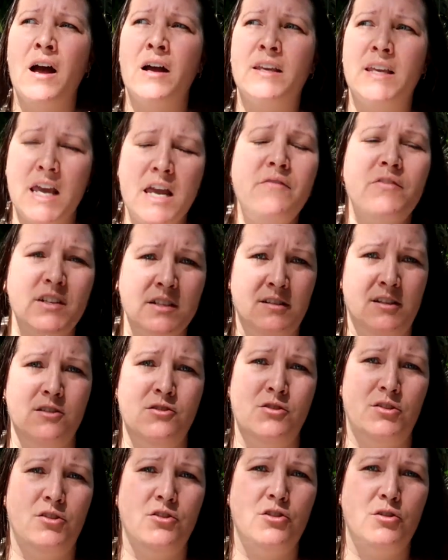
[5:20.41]
gave consent
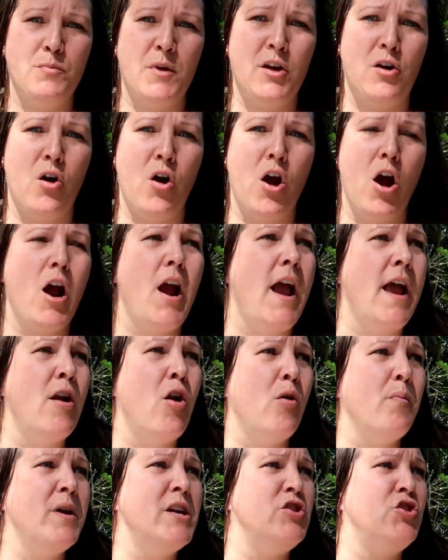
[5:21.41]
to search my car and
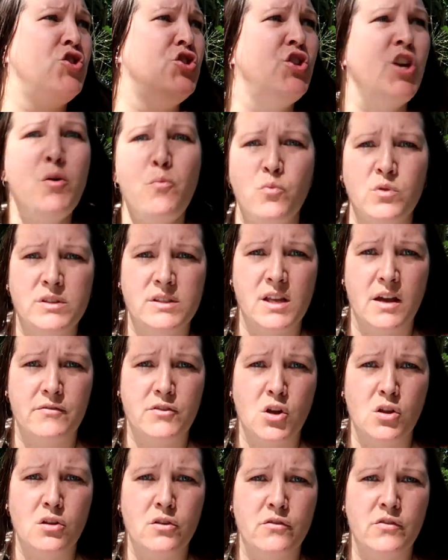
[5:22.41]
all my shit was
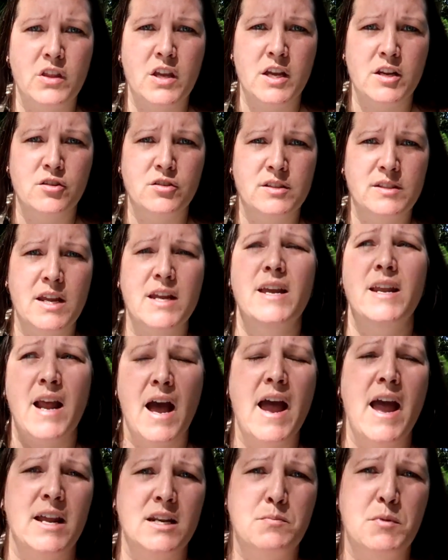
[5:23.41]
left all over the interstate and
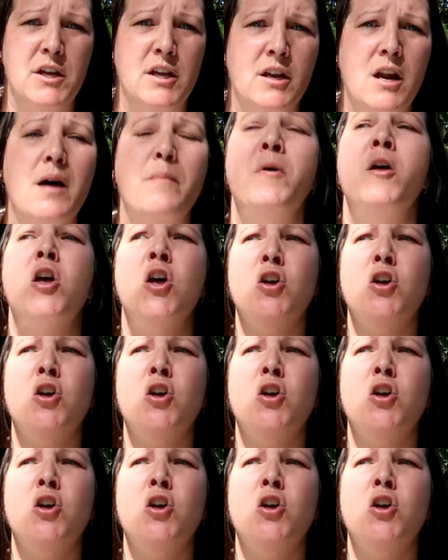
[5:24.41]
I had to pick it up.